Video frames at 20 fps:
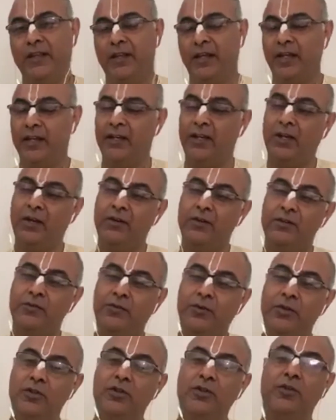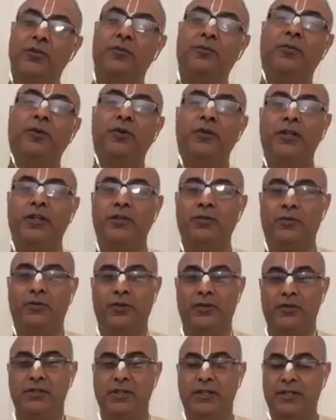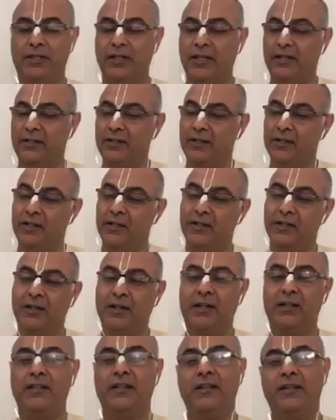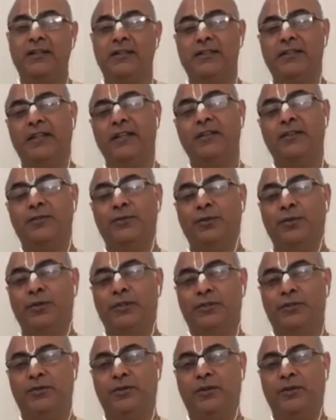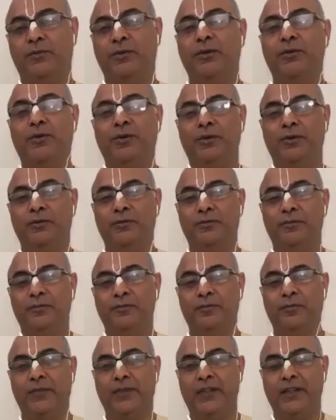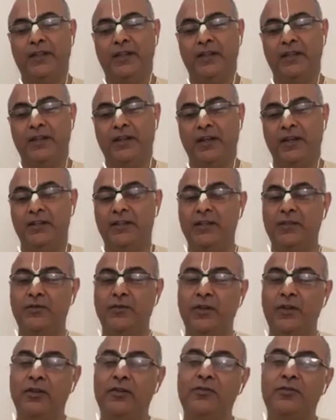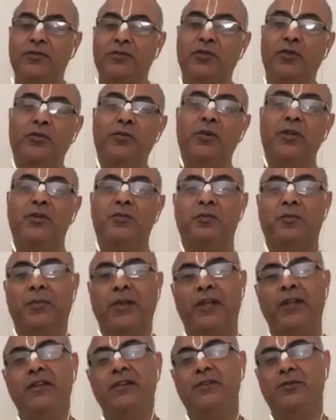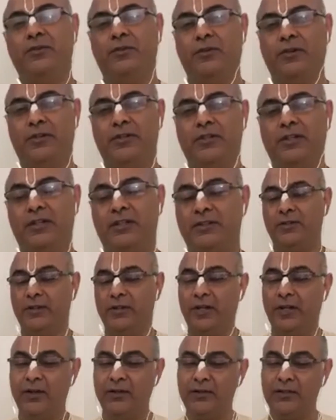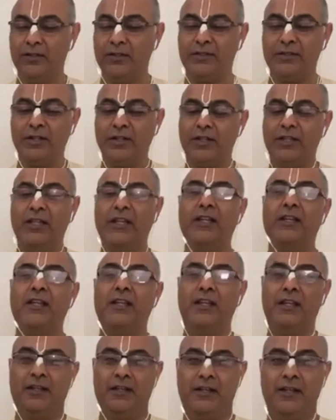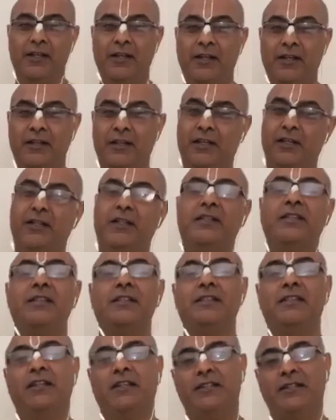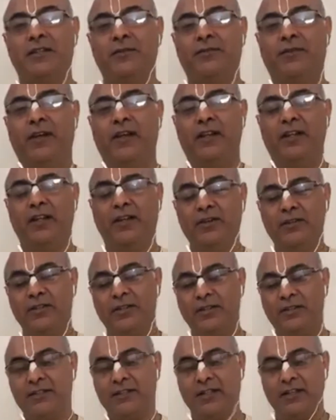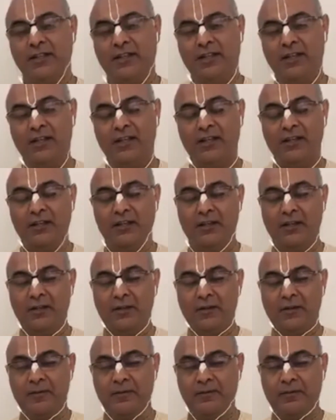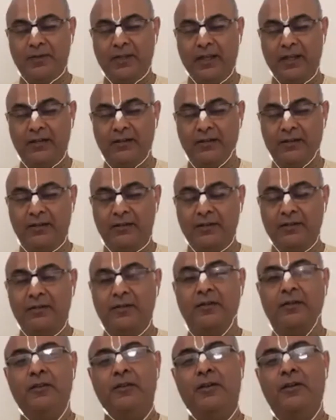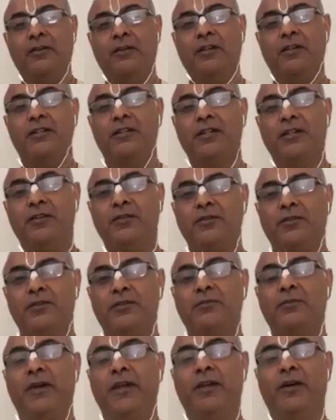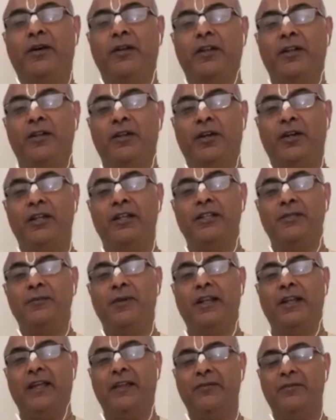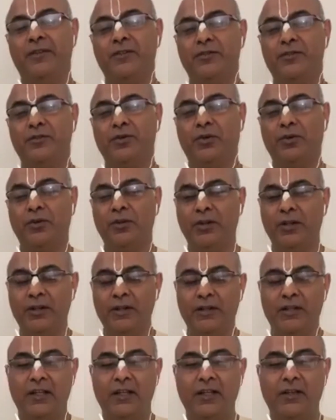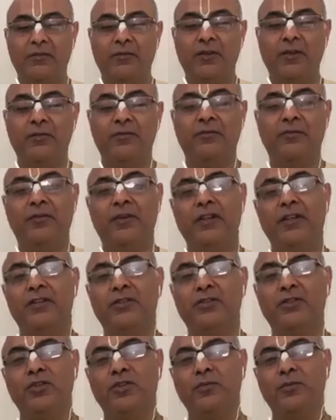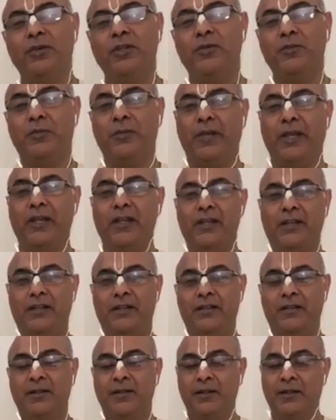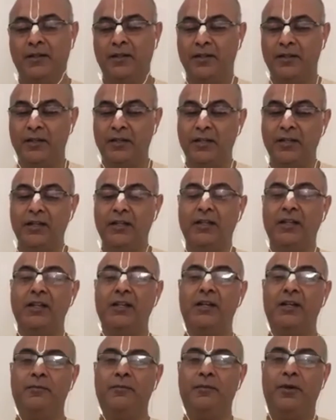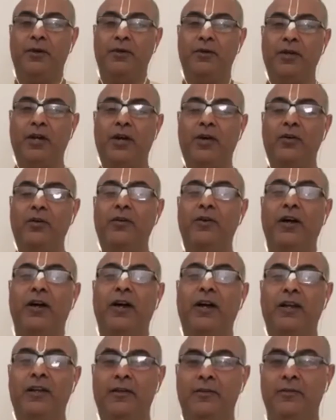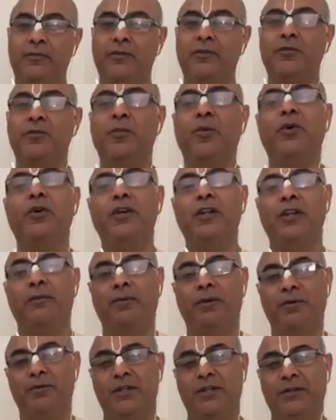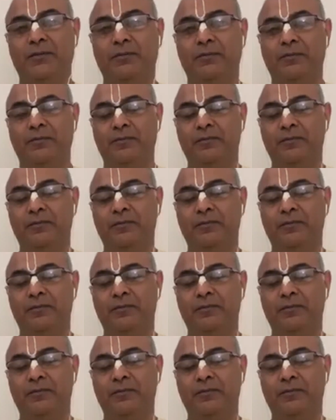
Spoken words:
And now is going to report her to Krishna that Radha is saying so and so about you. And this will give so much pain to Krishna. now she is not thinking that this is justified. Now she is thinking that Lord Krishna, who is my all in all, he is my life and soul, he will feel so much pain hearing about how I had spoken about him.